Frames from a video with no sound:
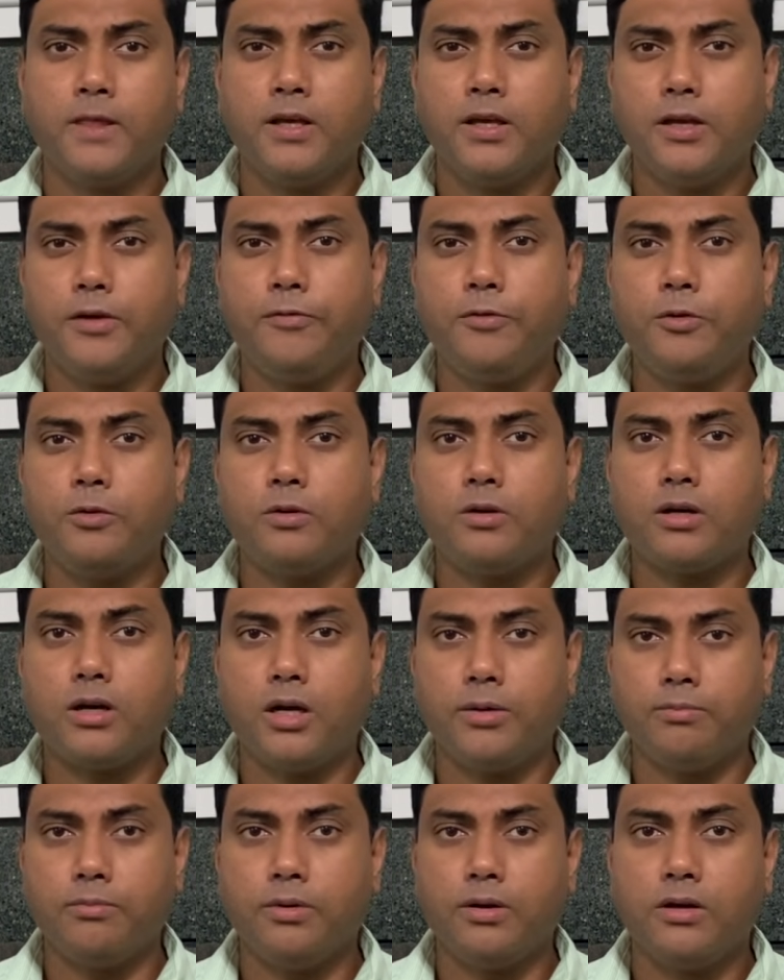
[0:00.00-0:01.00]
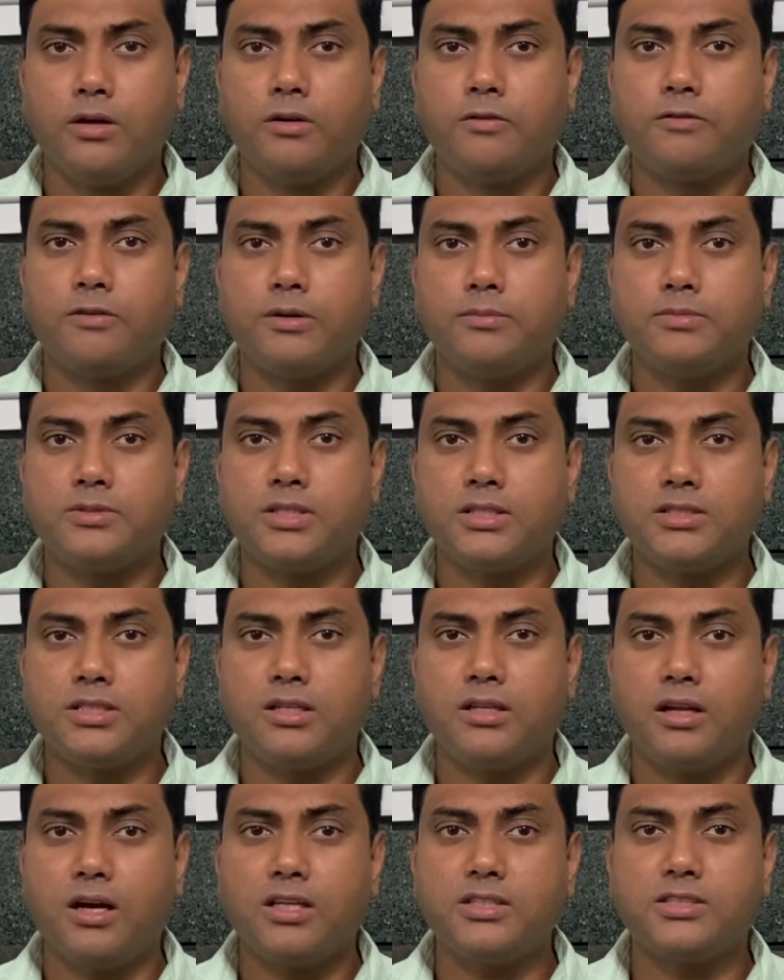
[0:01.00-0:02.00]
If you come from such a
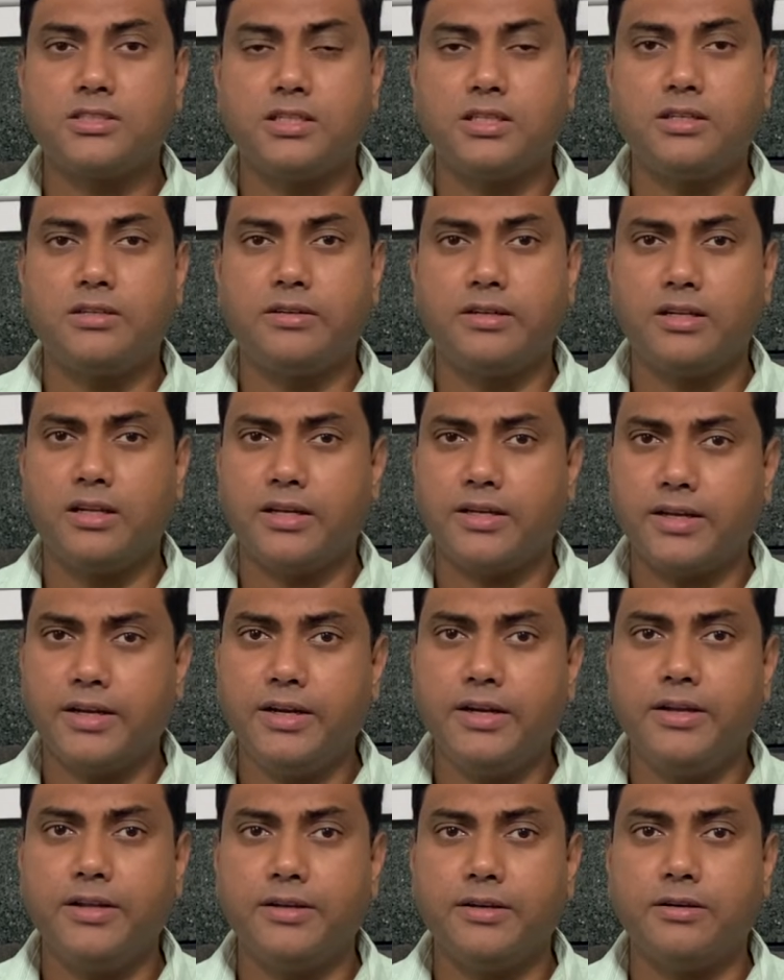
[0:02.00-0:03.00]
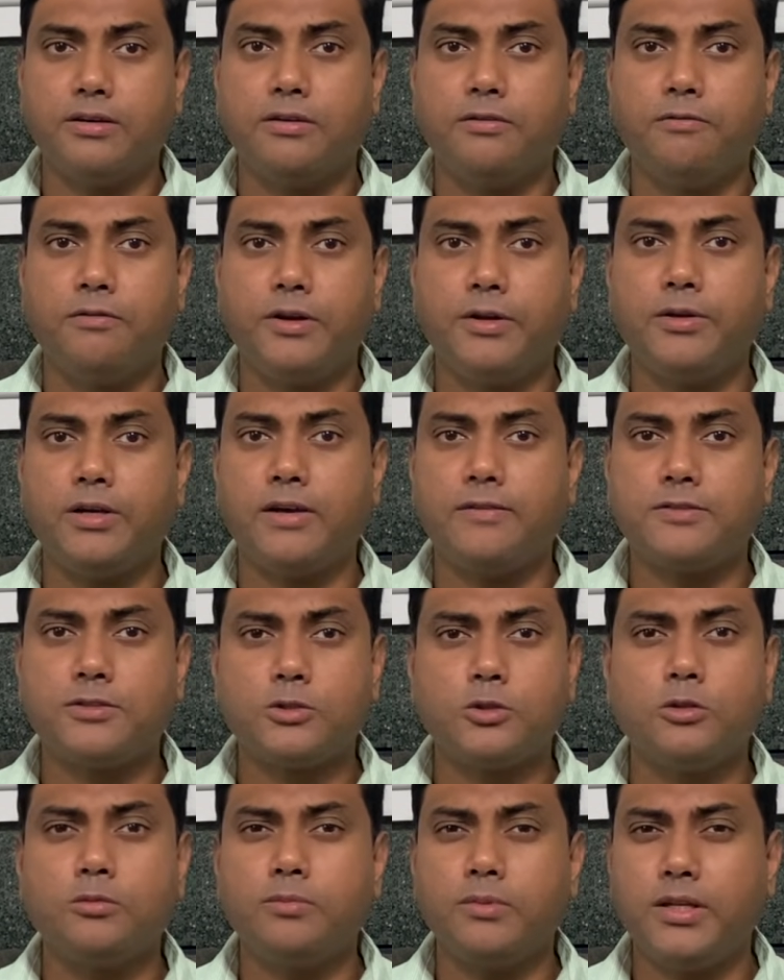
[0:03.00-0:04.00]
large country like India, where you have
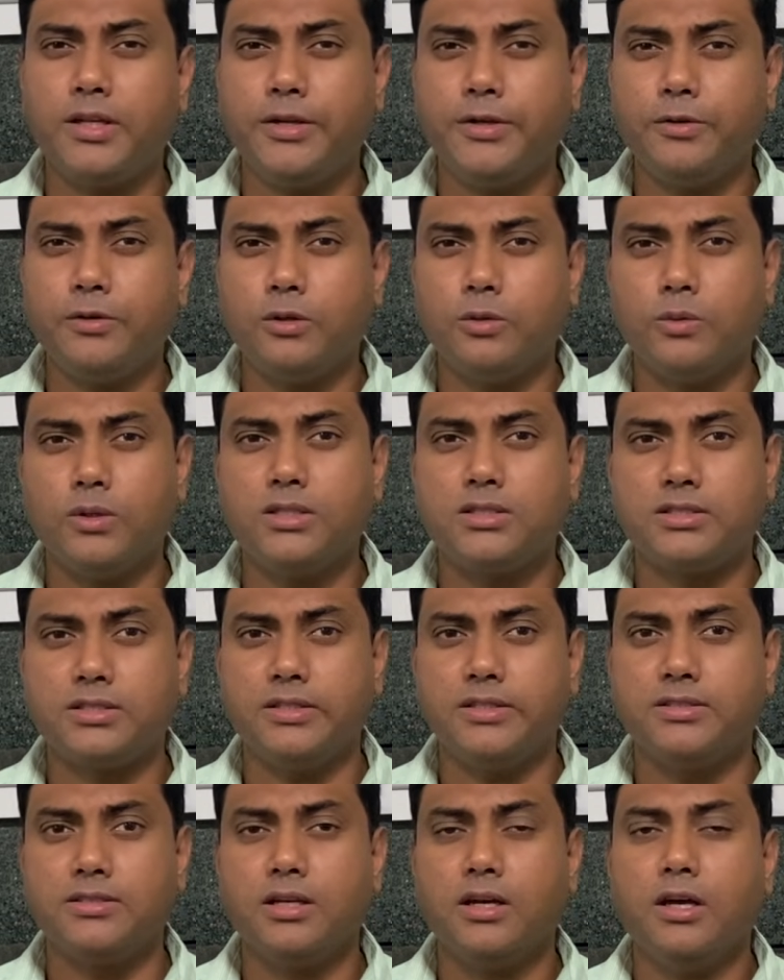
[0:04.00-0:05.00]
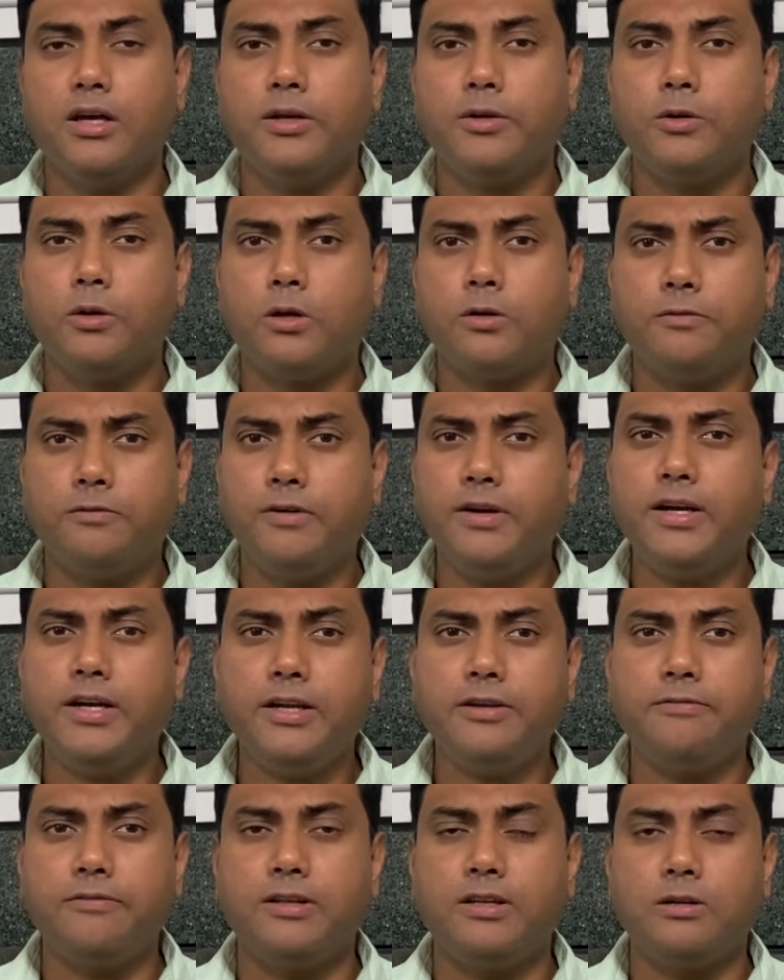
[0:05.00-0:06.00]
so many universities, you are very
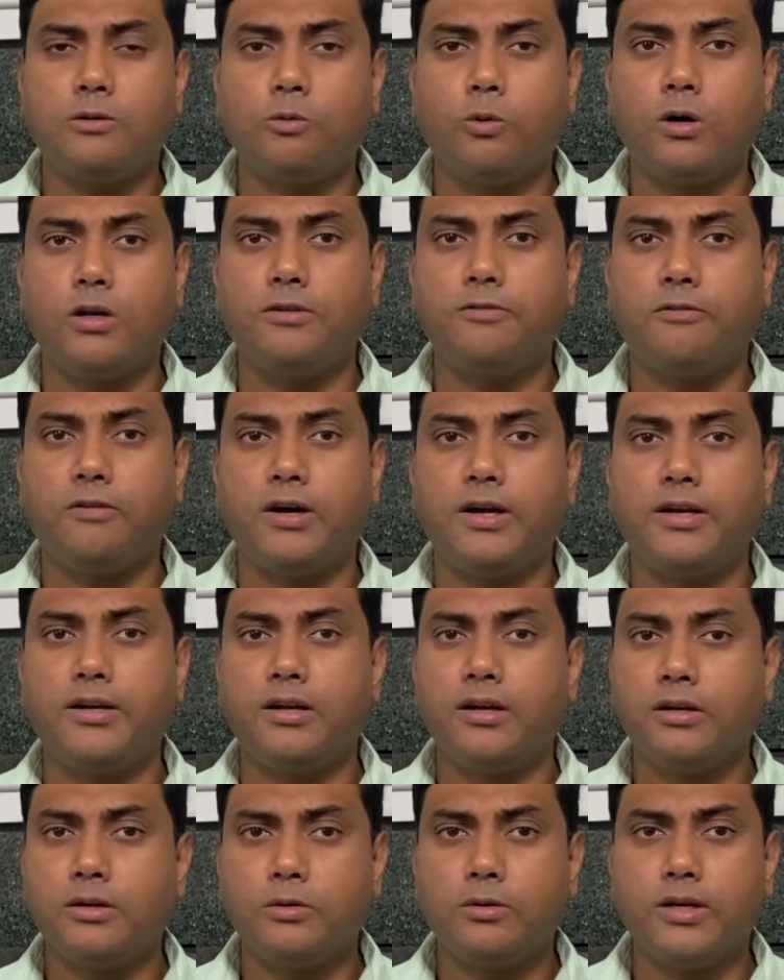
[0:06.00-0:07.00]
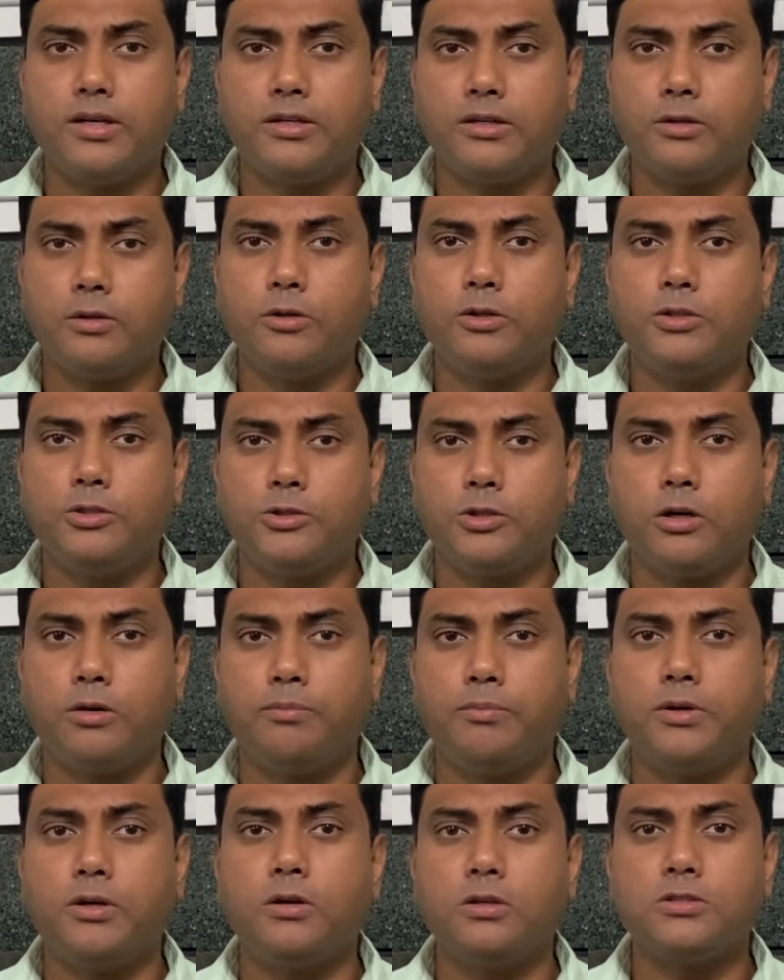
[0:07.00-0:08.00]
well qualified to get a good job
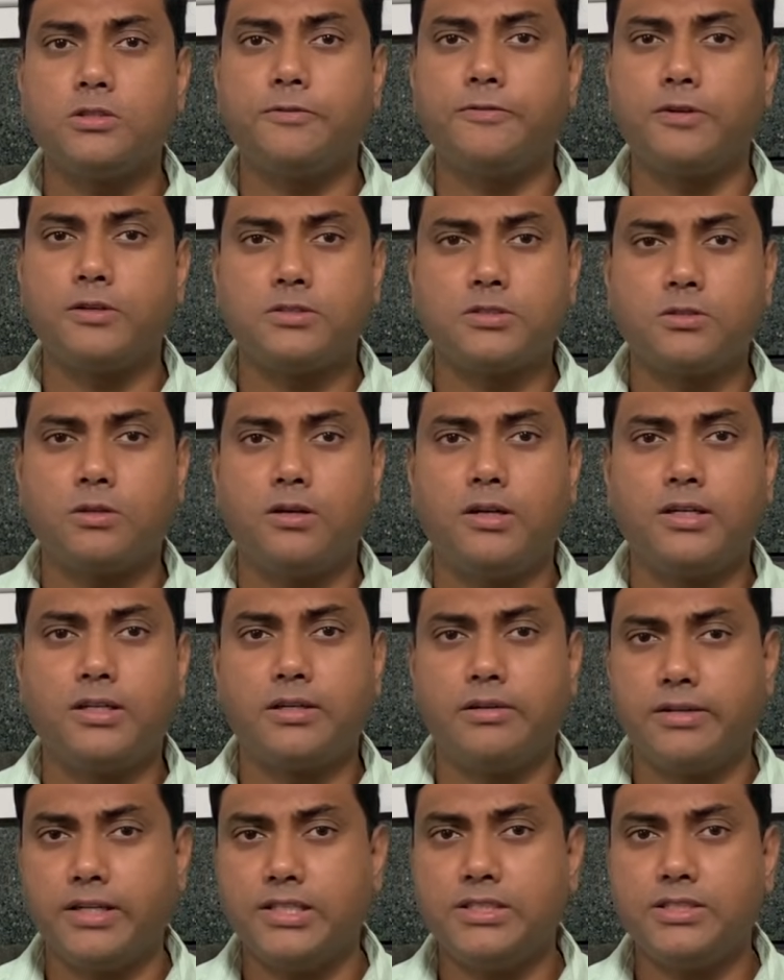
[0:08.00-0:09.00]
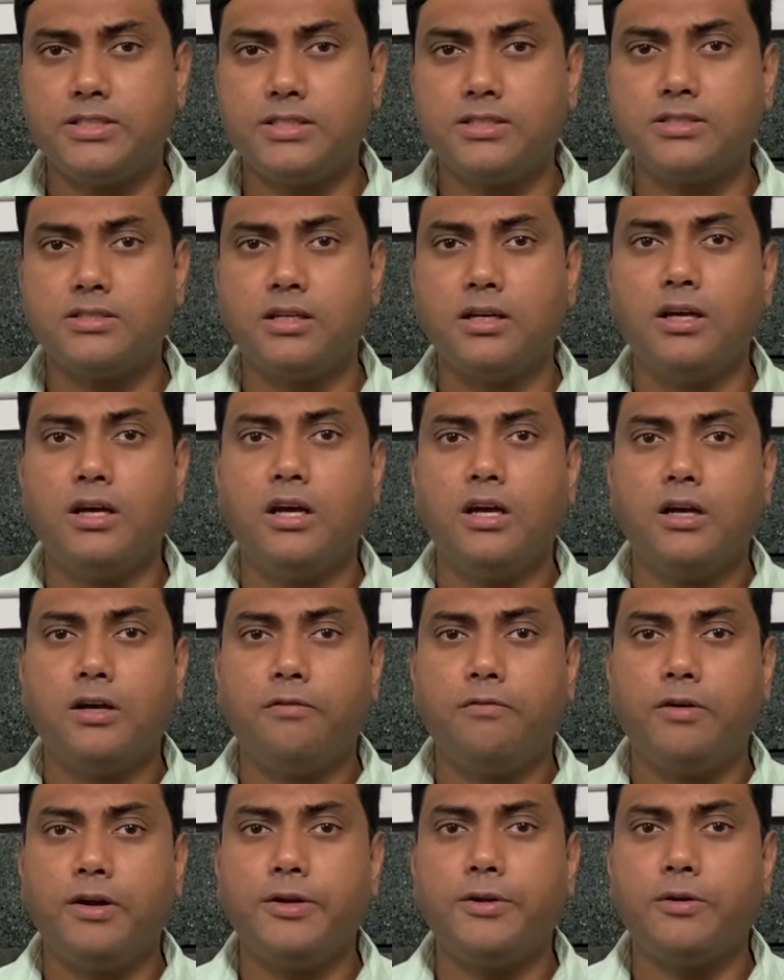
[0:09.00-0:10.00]
because of your solid credentials,
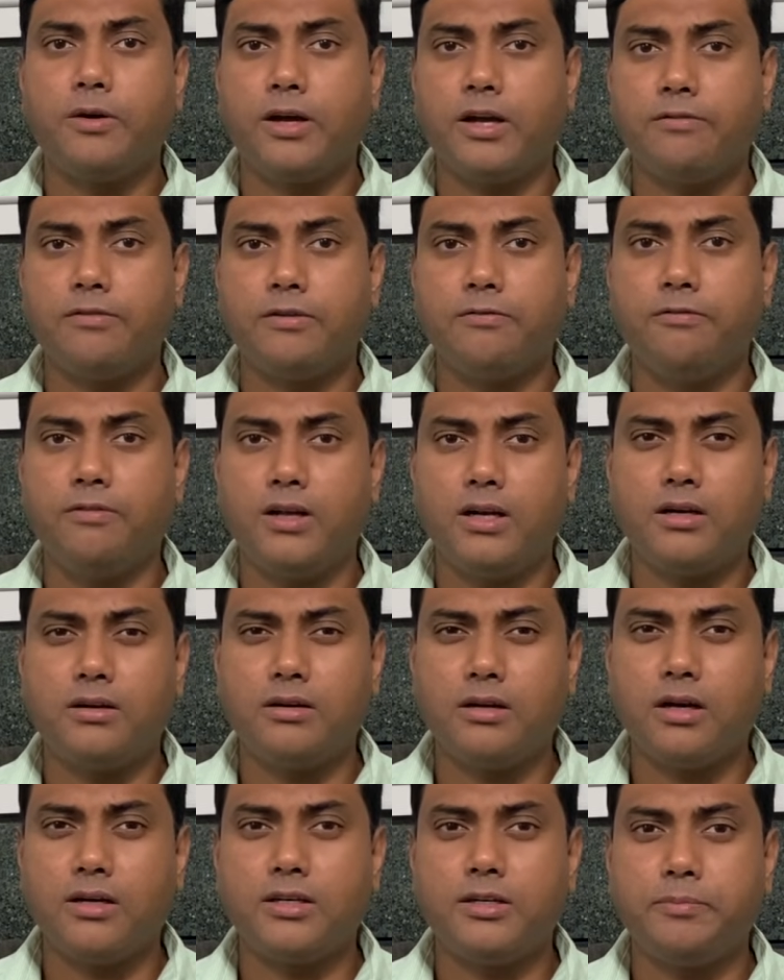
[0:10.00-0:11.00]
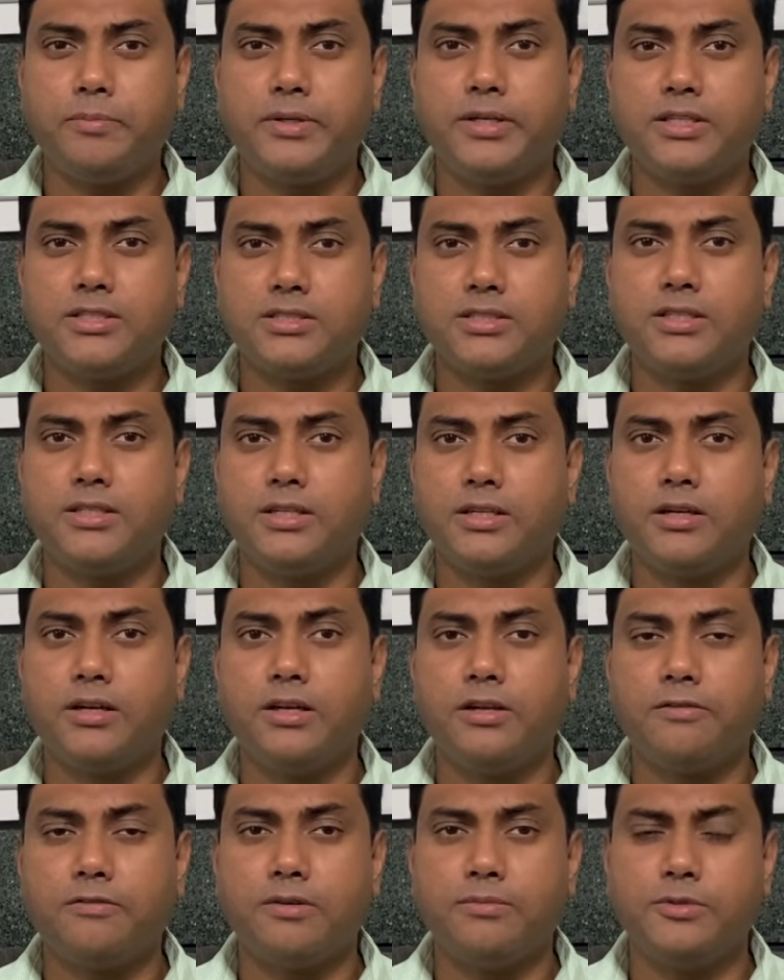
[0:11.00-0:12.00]
where you have a well regarded PhD degree
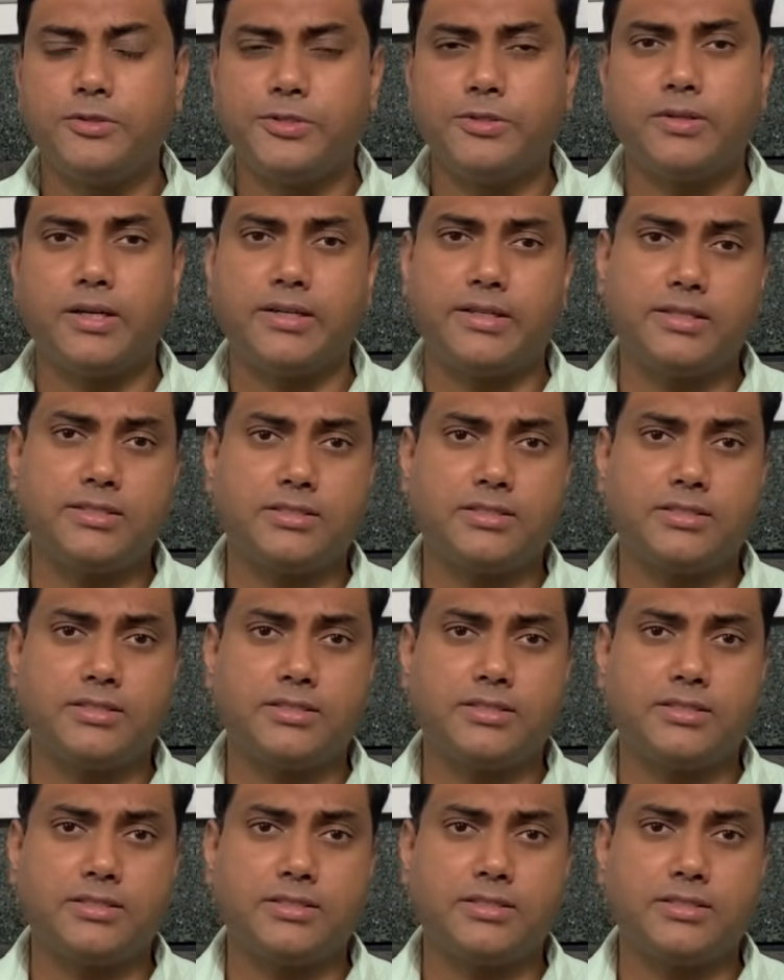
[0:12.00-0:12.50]
from the United